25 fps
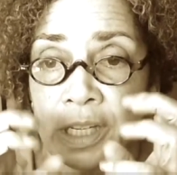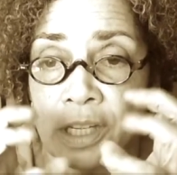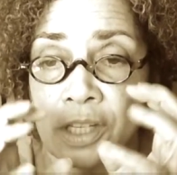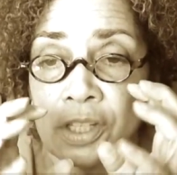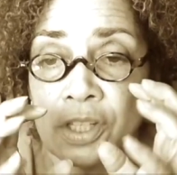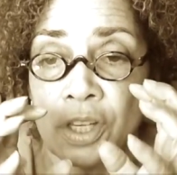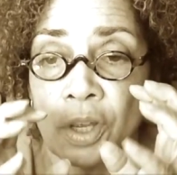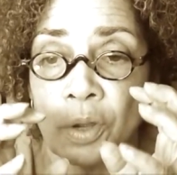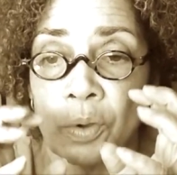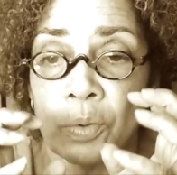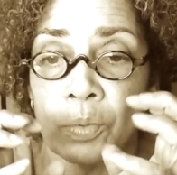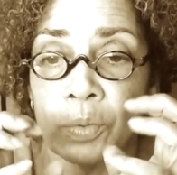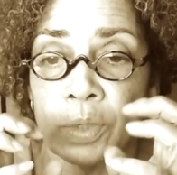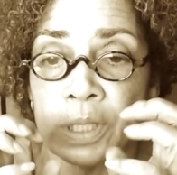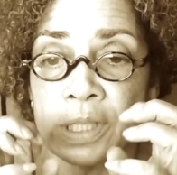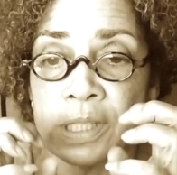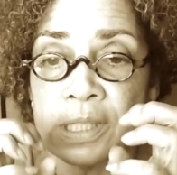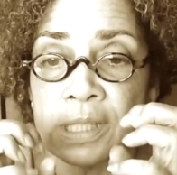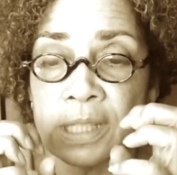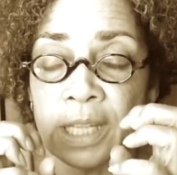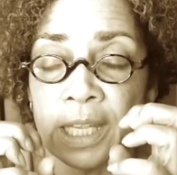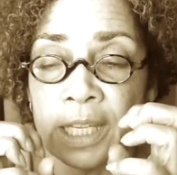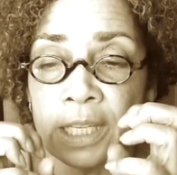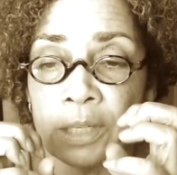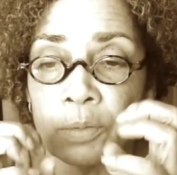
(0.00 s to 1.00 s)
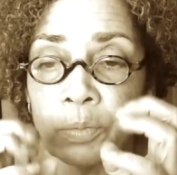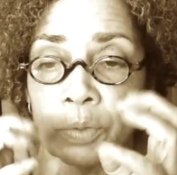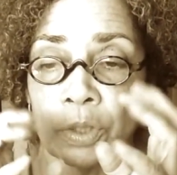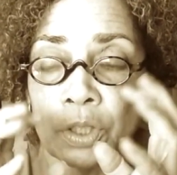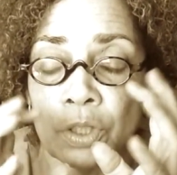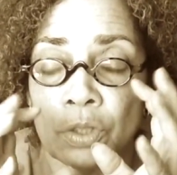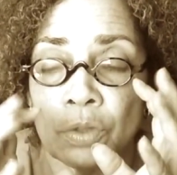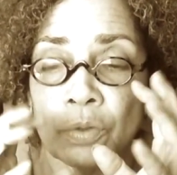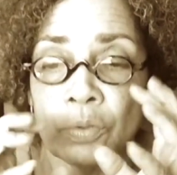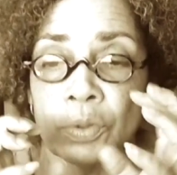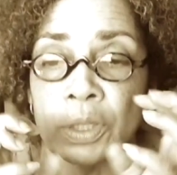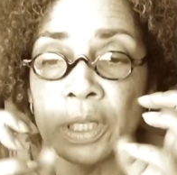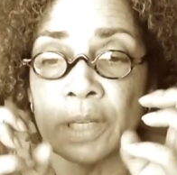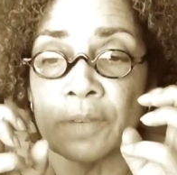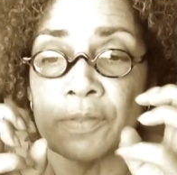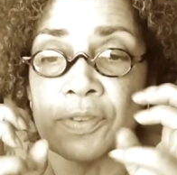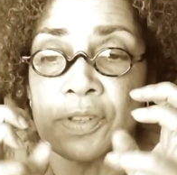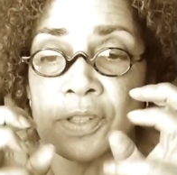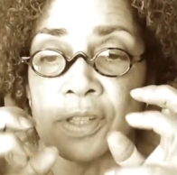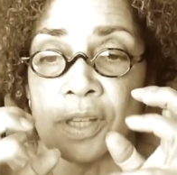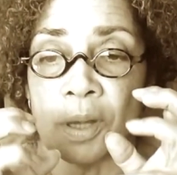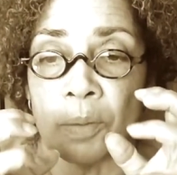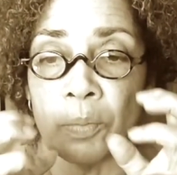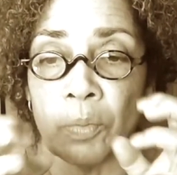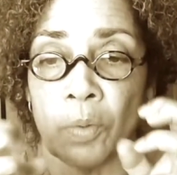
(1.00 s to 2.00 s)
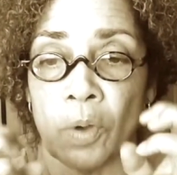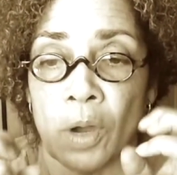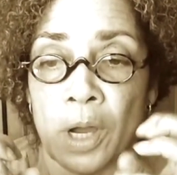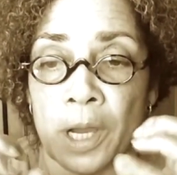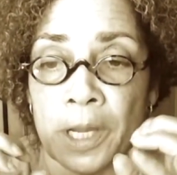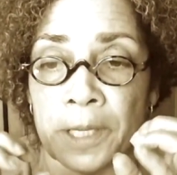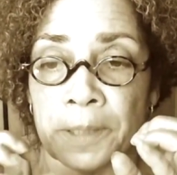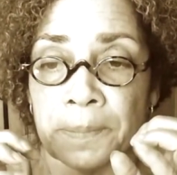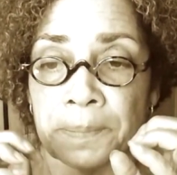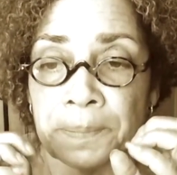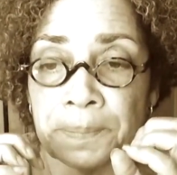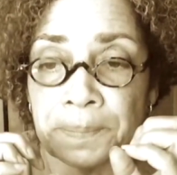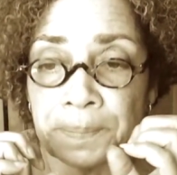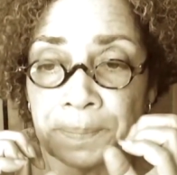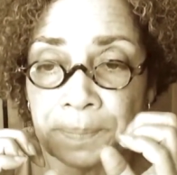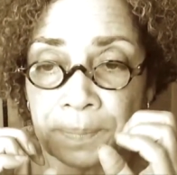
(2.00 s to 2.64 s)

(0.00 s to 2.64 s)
So it's like when you give someone